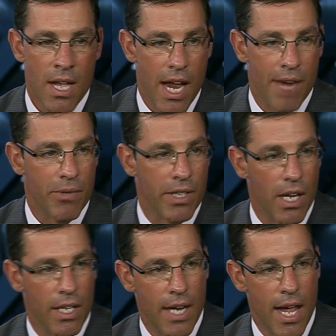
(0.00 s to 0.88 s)
Avery
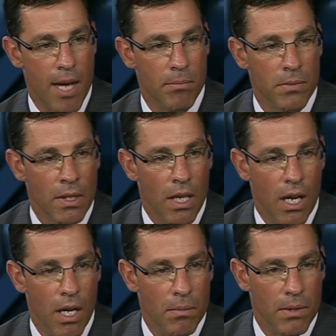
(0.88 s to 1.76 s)
Cunningham
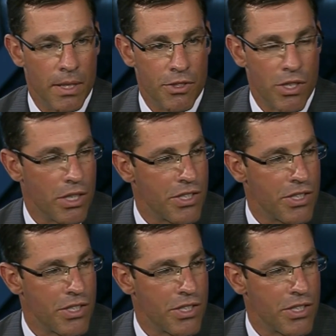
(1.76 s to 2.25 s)
and Jarrett